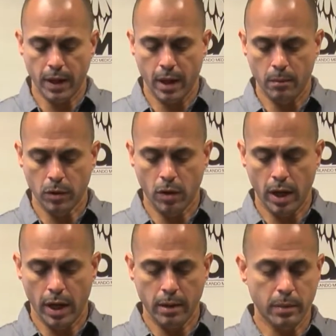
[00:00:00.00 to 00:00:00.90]
I'm going to go
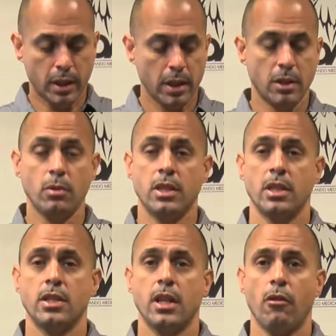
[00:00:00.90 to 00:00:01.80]
ahead, because if it's in a
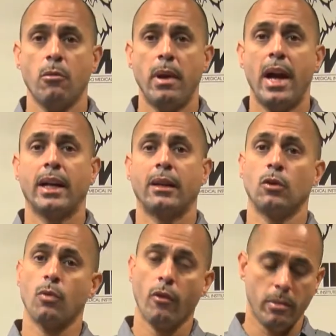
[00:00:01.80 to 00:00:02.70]
sterile bag, I
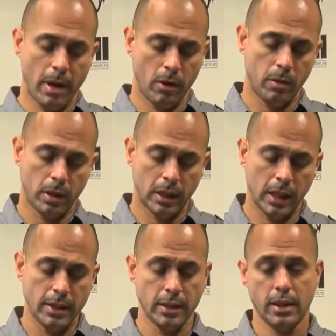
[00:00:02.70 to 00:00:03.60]
don't worry about
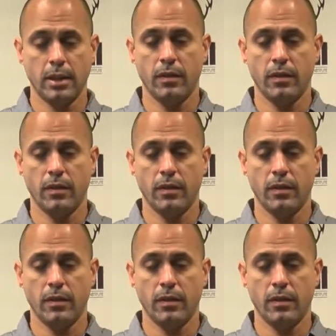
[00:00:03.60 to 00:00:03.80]
cleansing this.